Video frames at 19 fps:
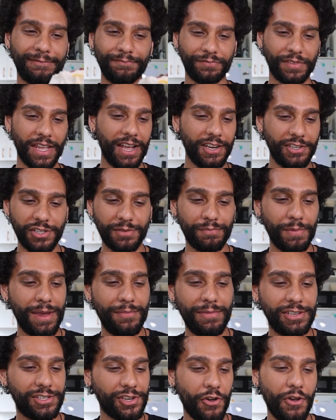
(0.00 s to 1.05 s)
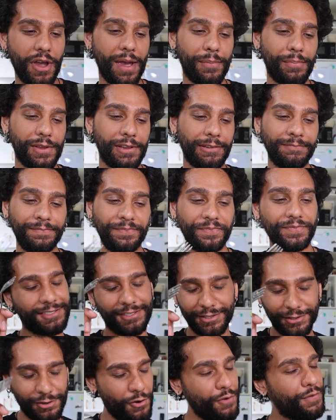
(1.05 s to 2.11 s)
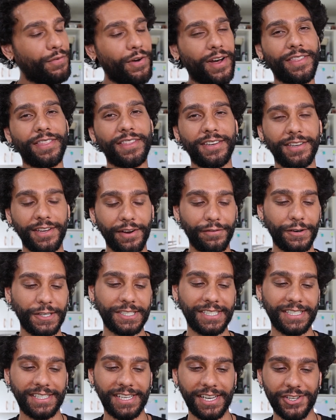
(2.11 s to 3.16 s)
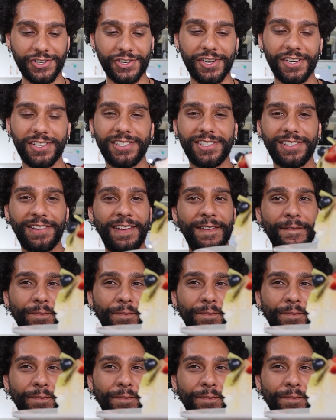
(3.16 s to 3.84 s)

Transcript: That just made me so happy. So fun, the difference in textures,